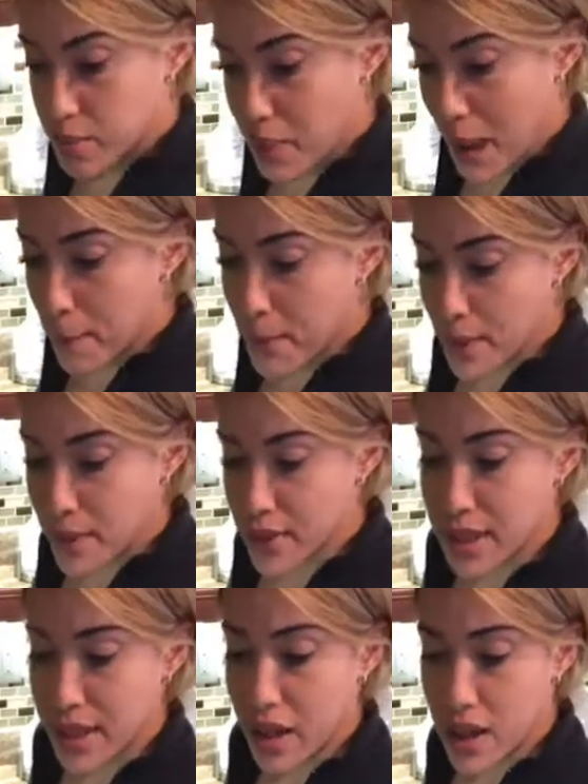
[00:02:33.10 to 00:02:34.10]
peppers
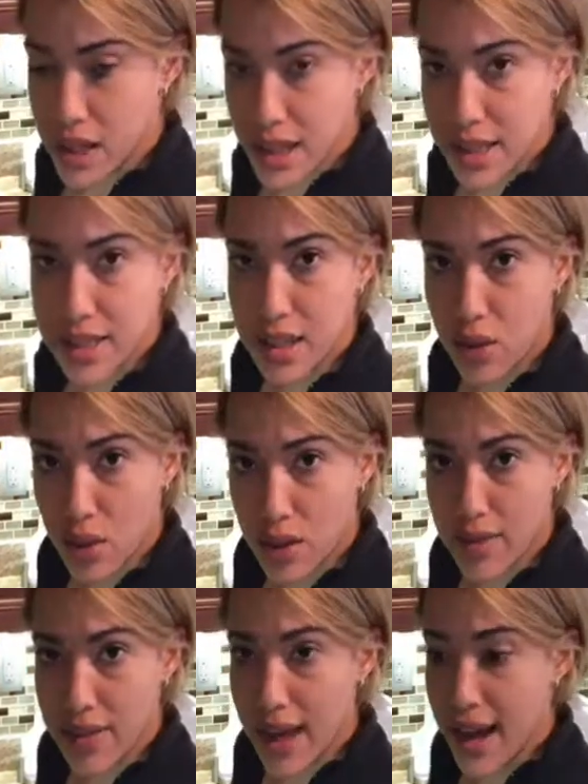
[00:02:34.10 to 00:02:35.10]
and onions and all
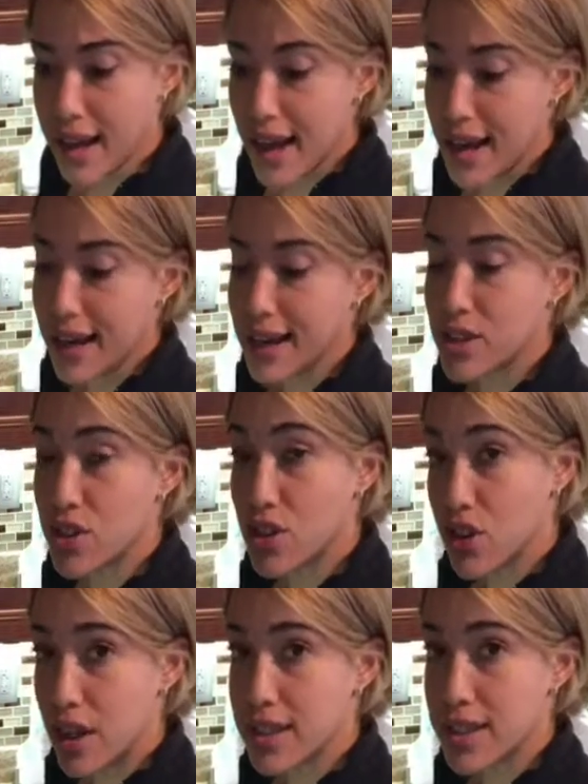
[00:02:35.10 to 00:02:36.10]
of that, I like to
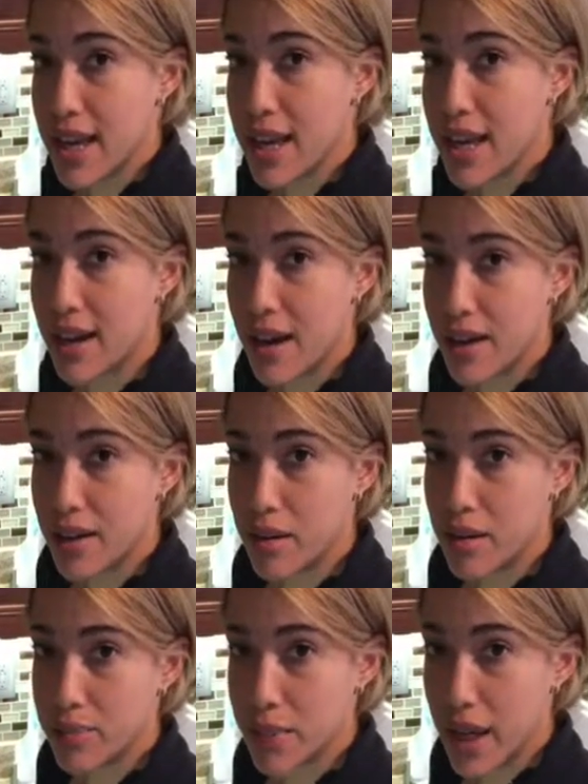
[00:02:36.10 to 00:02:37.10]
saute it
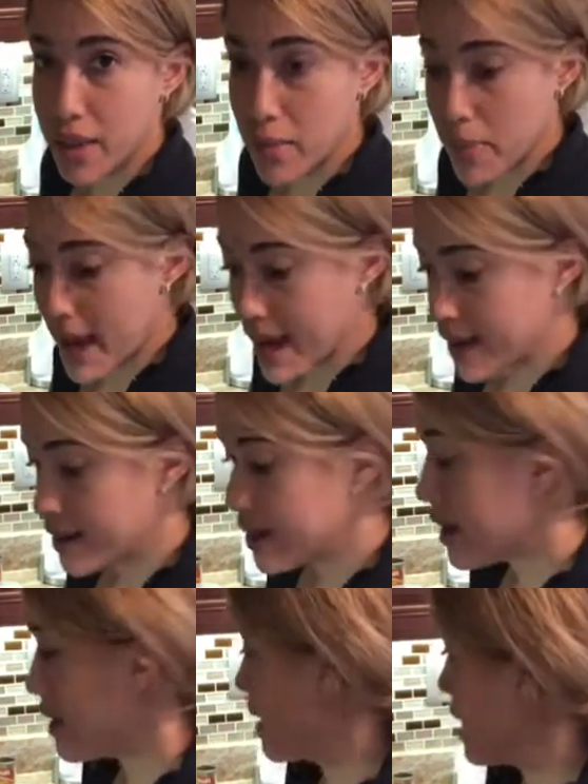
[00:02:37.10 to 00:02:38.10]
on the pan, and I